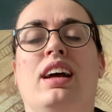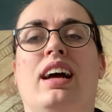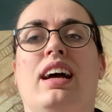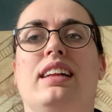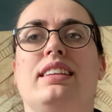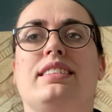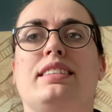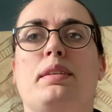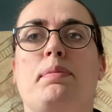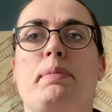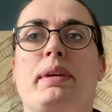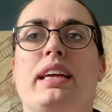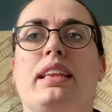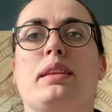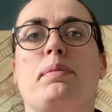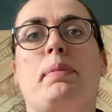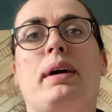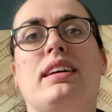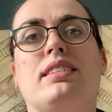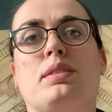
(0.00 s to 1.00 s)
And to me, the
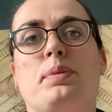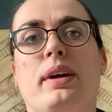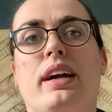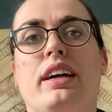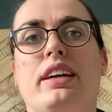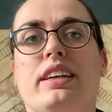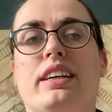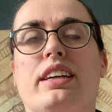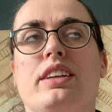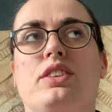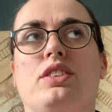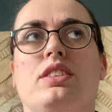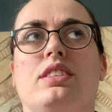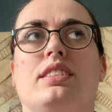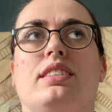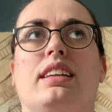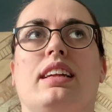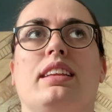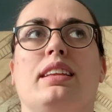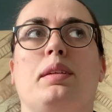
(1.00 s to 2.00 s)
best way I can
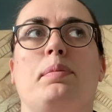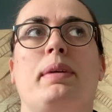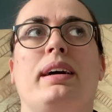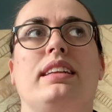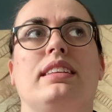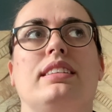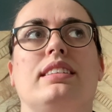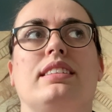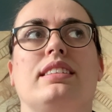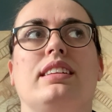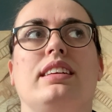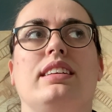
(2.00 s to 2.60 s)
understand lament